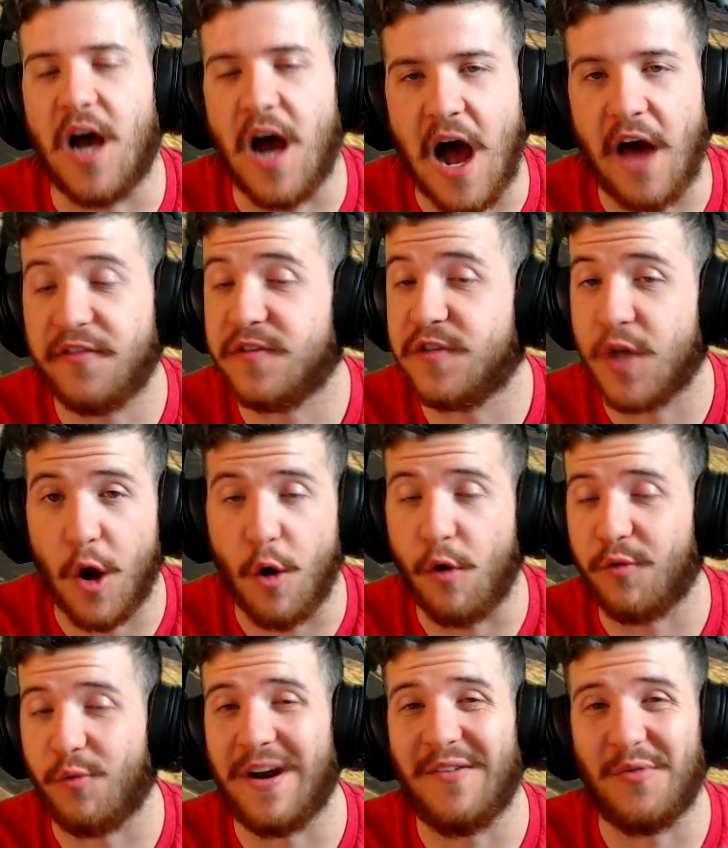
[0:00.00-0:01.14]

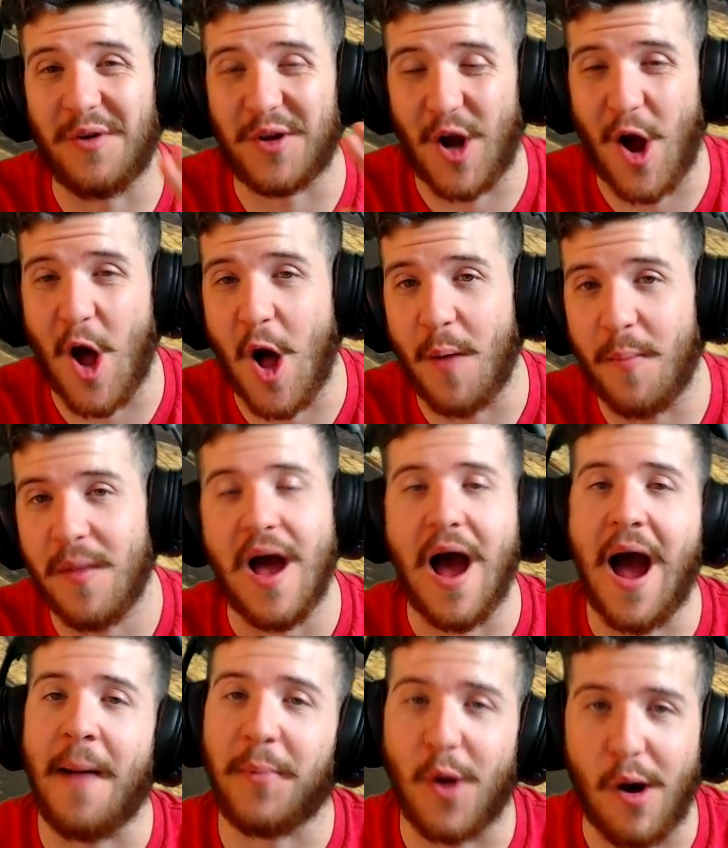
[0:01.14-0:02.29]
Thoth, whatever you want to call him.
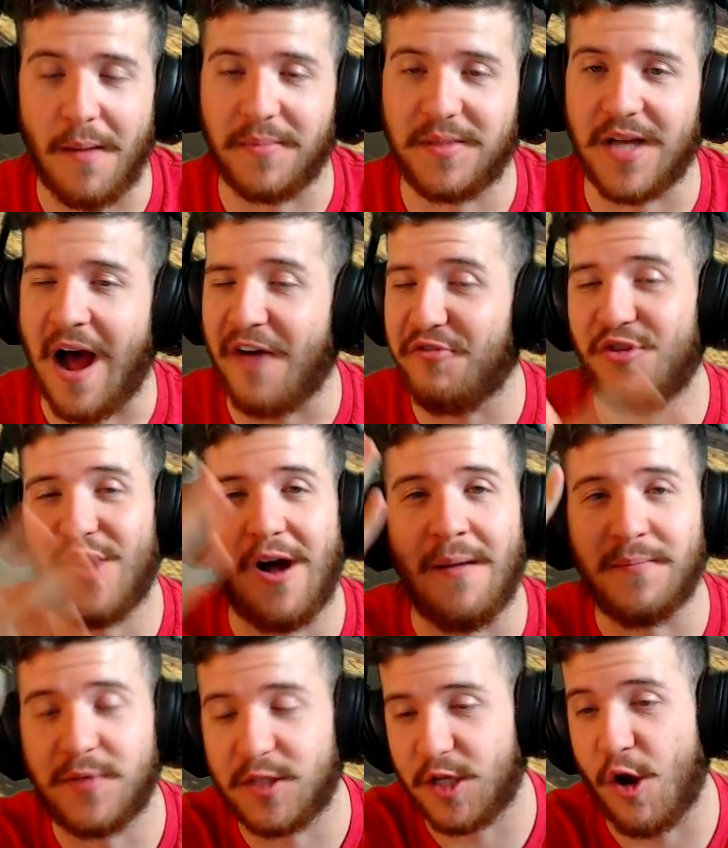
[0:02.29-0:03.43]
I'm calling him Thoth. You can
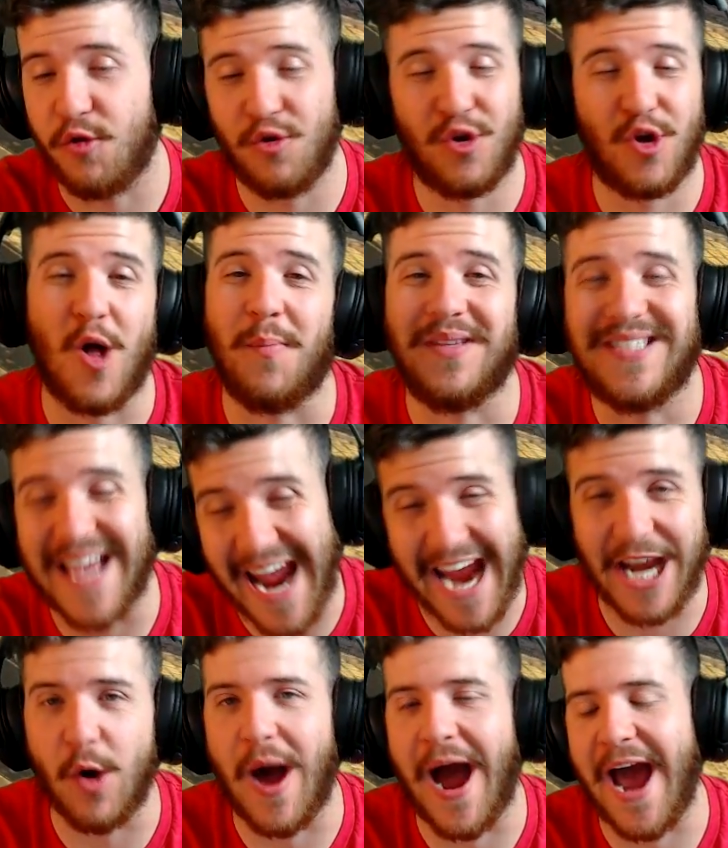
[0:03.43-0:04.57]
call him Thoth. You can call him
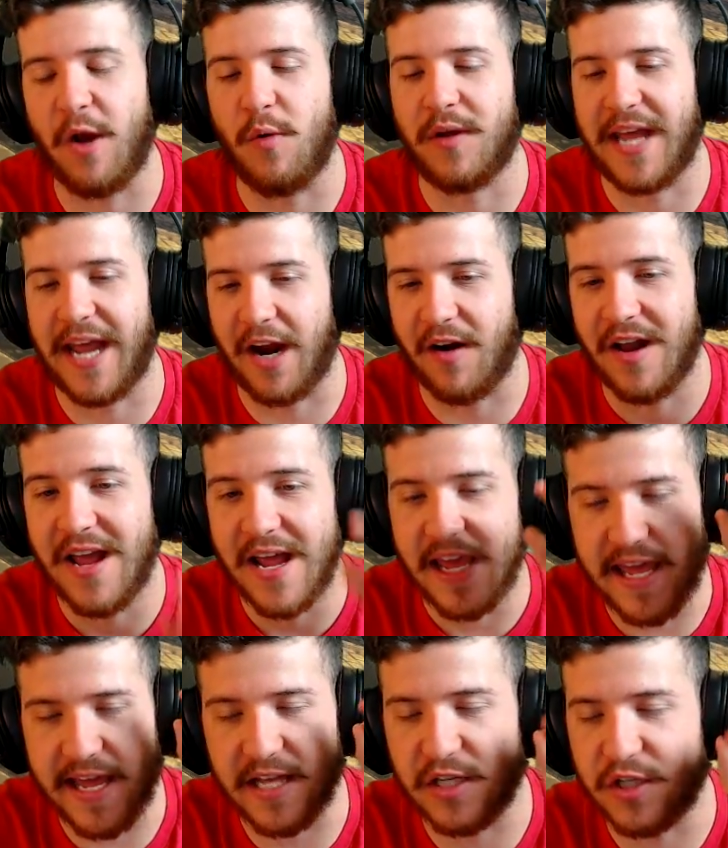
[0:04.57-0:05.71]
Potato. I don't care.
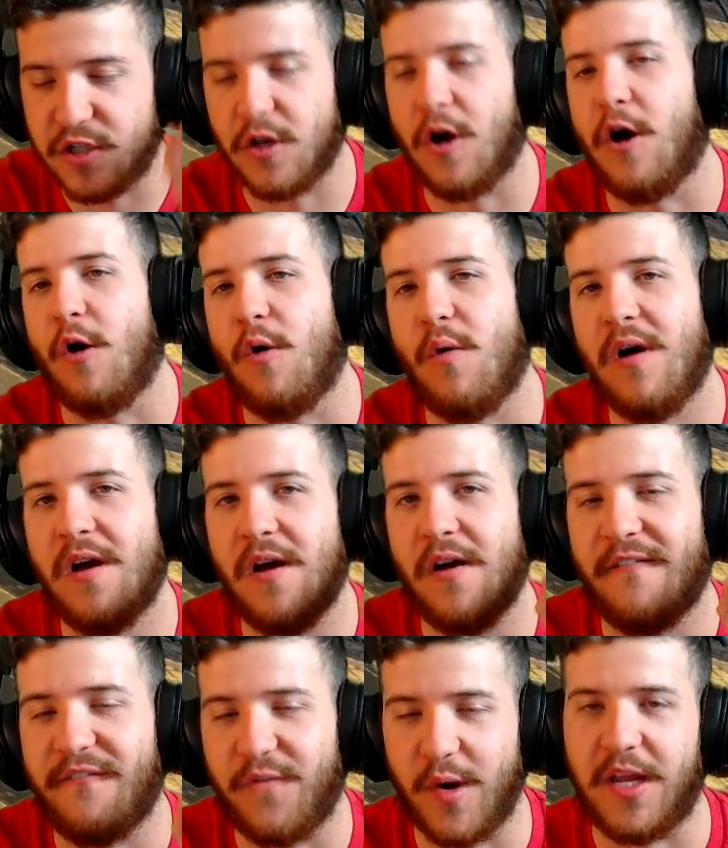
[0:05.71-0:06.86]
He is so
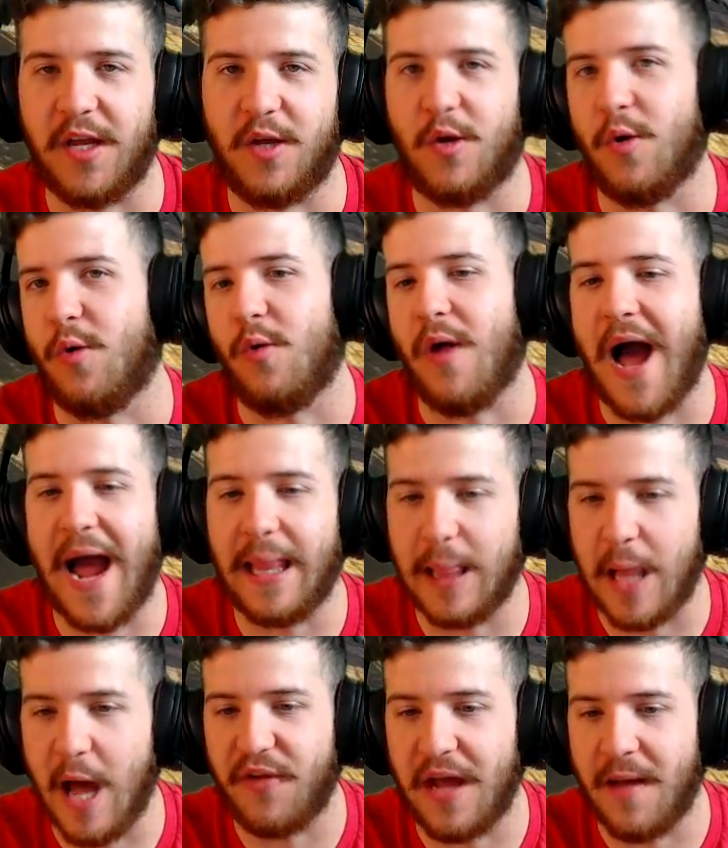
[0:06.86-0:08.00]
freaking cool. I
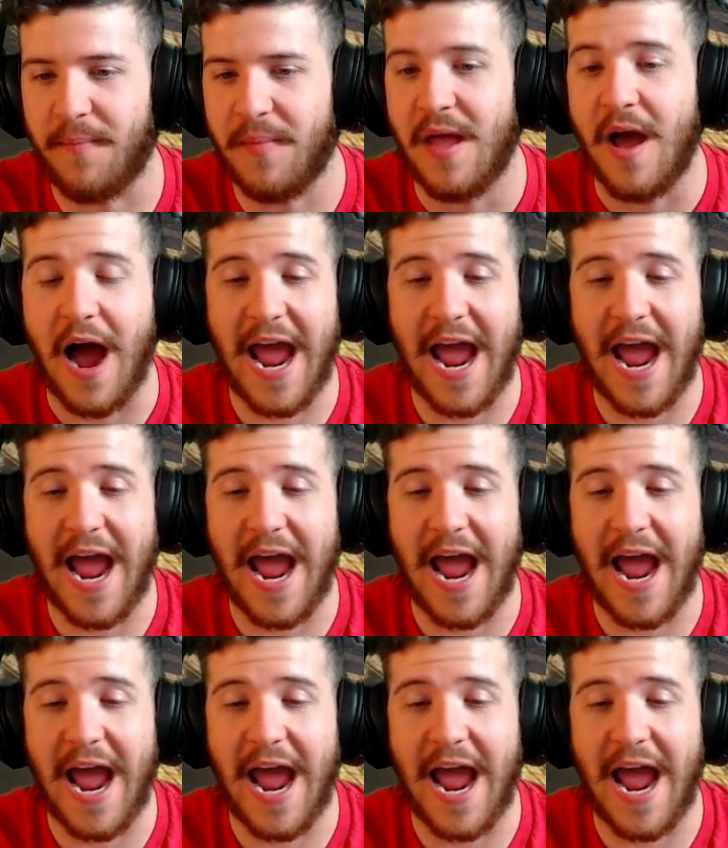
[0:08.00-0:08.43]
love him.